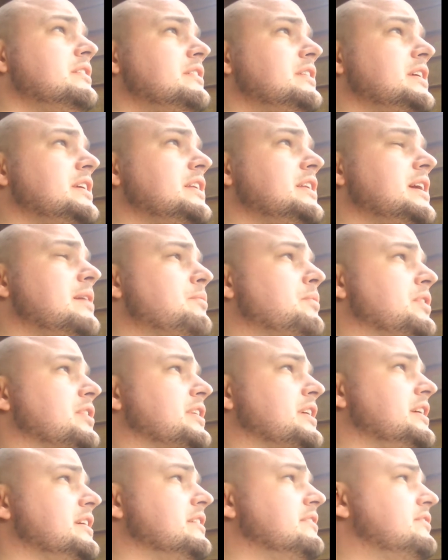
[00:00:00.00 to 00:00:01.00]
the
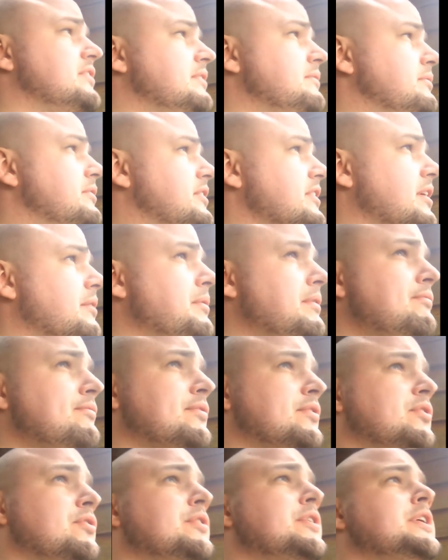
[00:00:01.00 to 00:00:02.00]
networking seems to go on
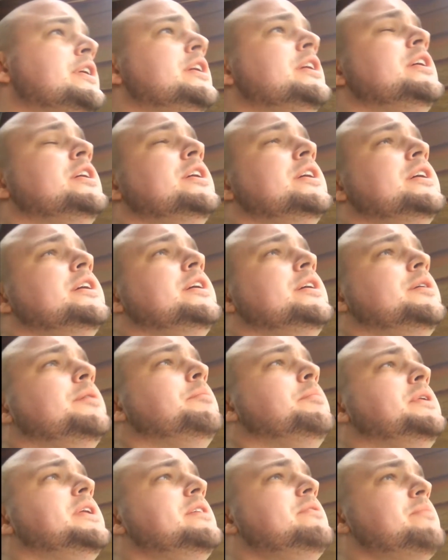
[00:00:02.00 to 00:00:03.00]
for.
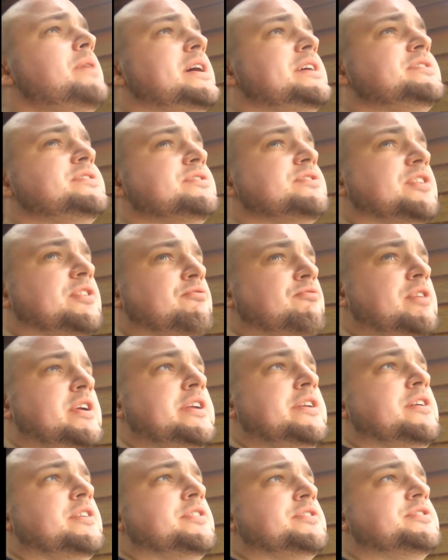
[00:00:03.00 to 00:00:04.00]
But anyway, he seems like a
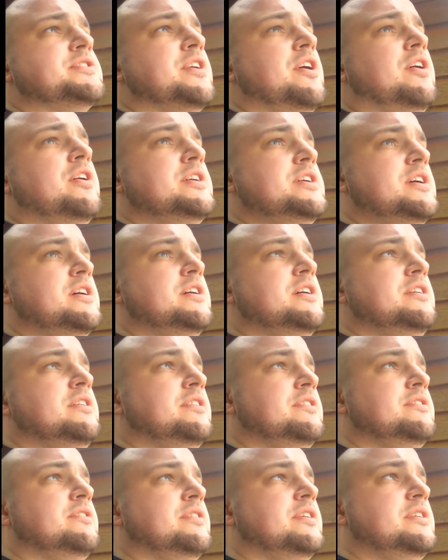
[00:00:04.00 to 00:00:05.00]
really nice guy,
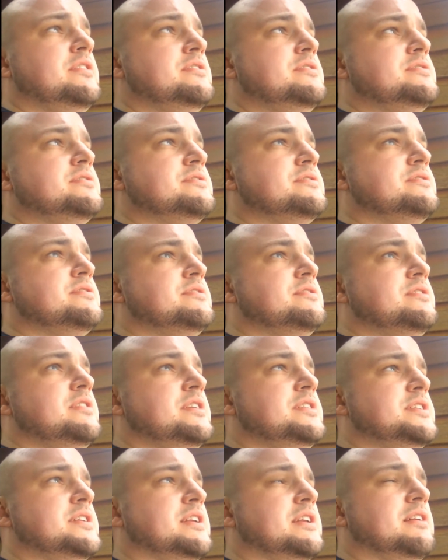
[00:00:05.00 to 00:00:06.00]
and he
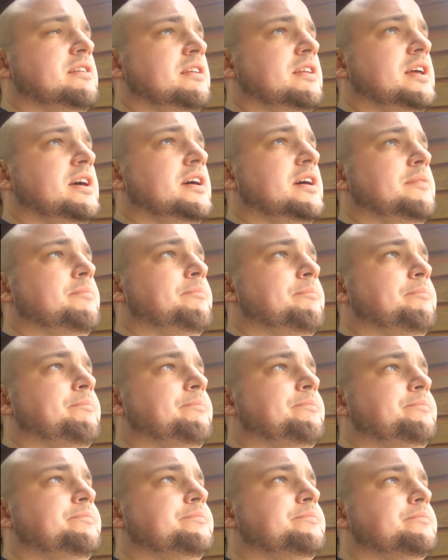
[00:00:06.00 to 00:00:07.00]
did a little
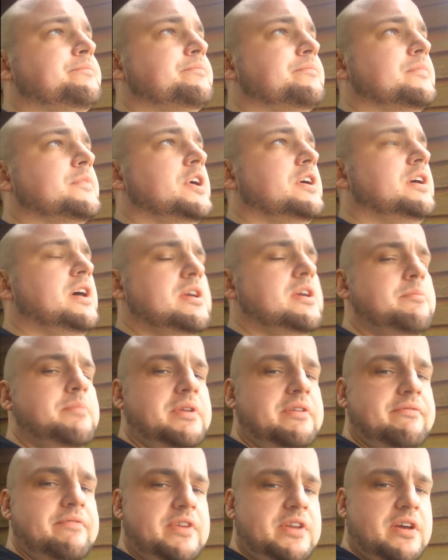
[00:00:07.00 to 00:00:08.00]

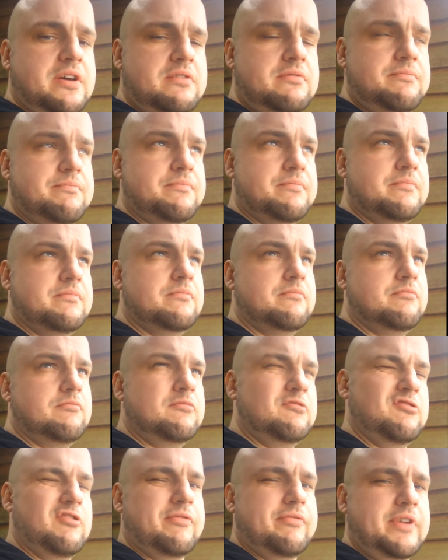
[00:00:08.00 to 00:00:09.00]
8-minute video,
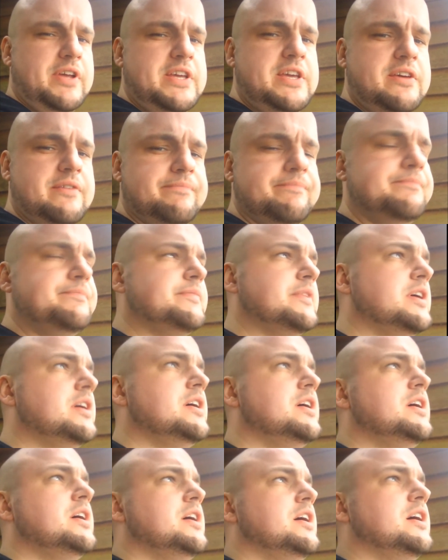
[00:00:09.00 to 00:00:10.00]
roughly.
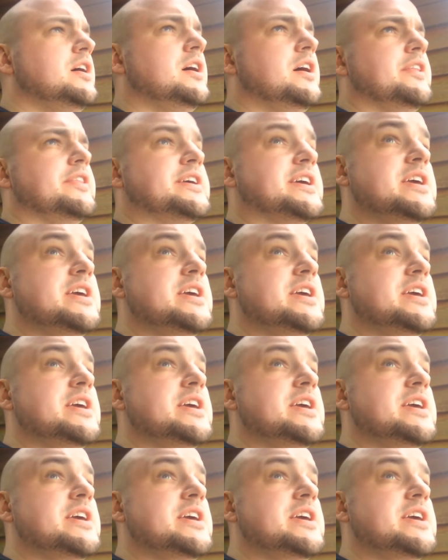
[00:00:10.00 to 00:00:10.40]
The